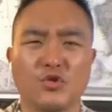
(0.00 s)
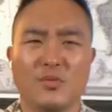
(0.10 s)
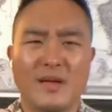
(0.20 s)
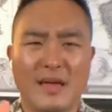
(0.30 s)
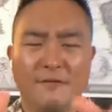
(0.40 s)

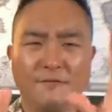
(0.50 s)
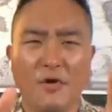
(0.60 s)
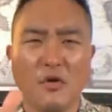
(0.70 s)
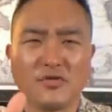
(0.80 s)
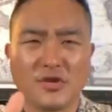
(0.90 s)
you, it
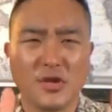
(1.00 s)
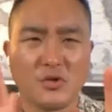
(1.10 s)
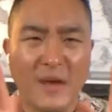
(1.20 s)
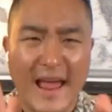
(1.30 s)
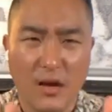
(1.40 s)
falls to the
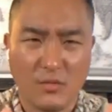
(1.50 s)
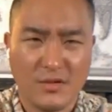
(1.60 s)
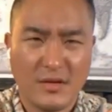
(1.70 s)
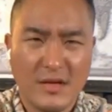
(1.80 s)
ground